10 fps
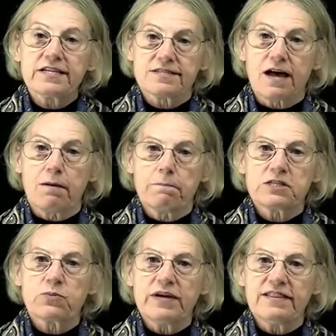some
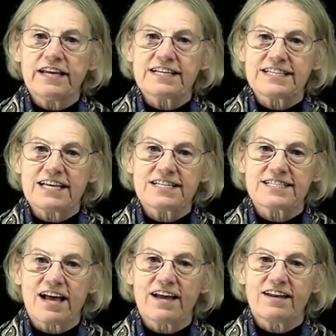between the antenna
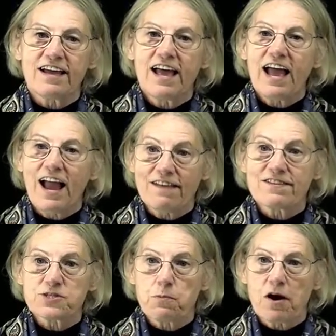site and
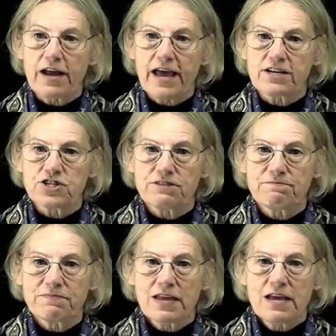the Smart Edge.
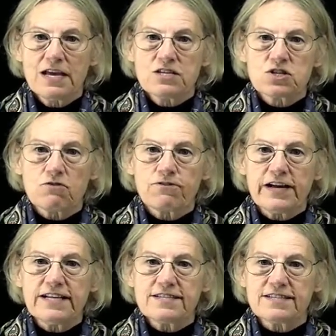So for
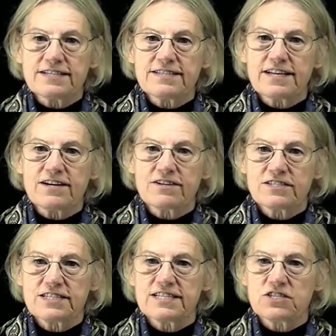instance, there
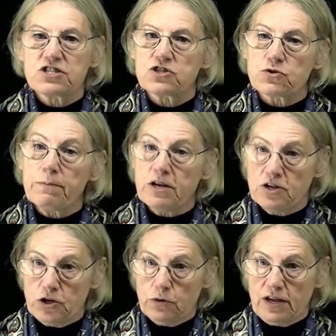is this
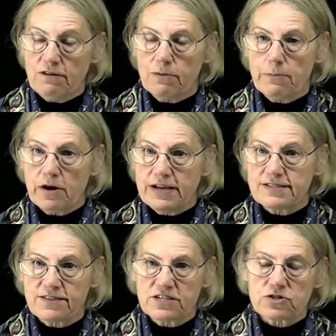distributed unit. Remember I
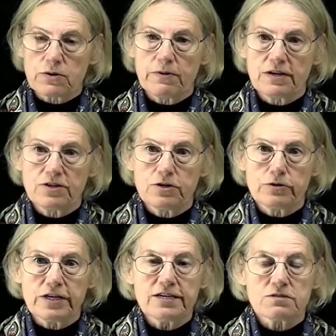said the distributed
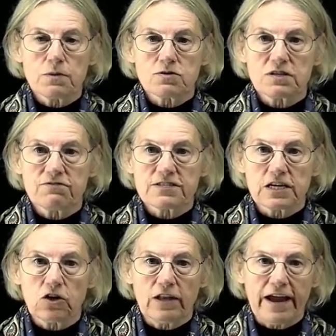unit is mostly
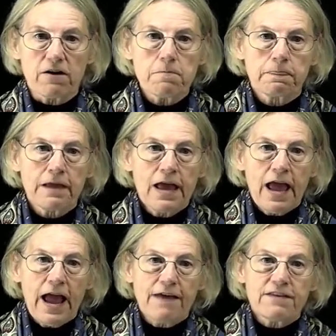physical layer.
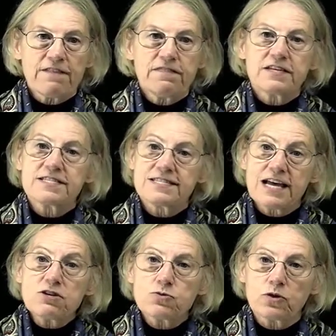And then the
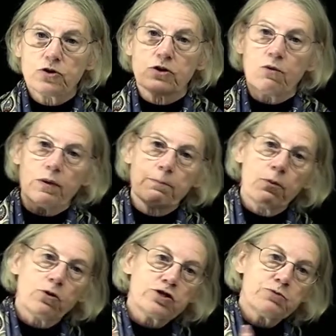central unit we
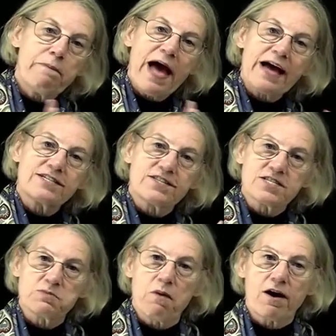push back to the
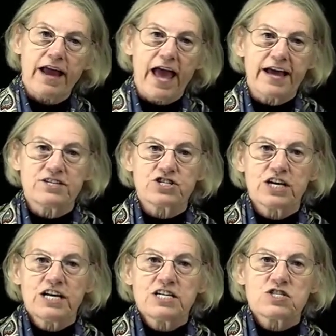Smart Edge
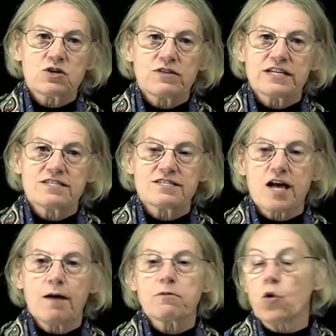so that
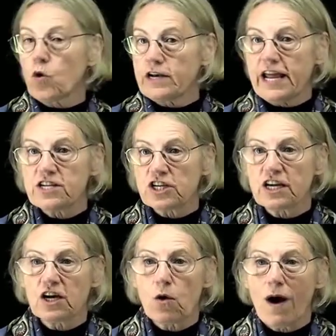some coordination
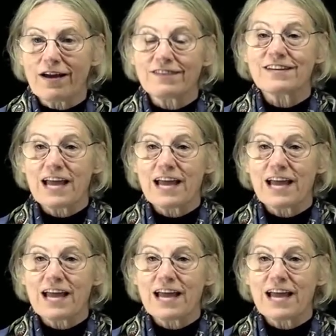can go on at the